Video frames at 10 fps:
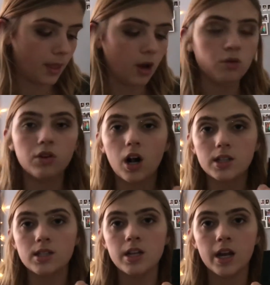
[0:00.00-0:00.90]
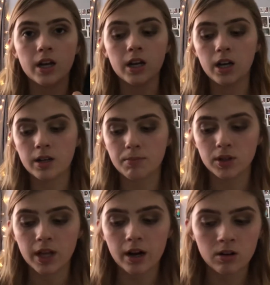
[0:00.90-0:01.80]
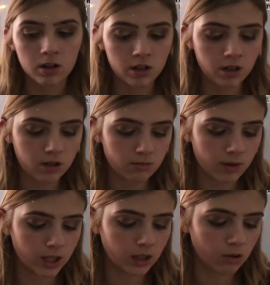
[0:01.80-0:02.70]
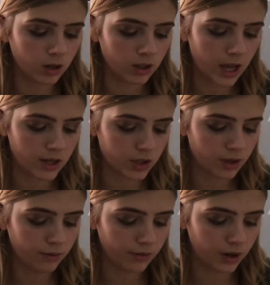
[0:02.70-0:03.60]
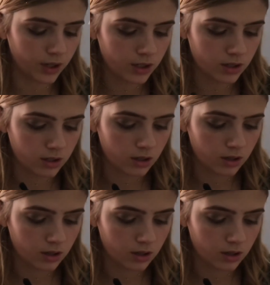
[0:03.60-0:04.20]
raw sienna and put that on my lower lash line first.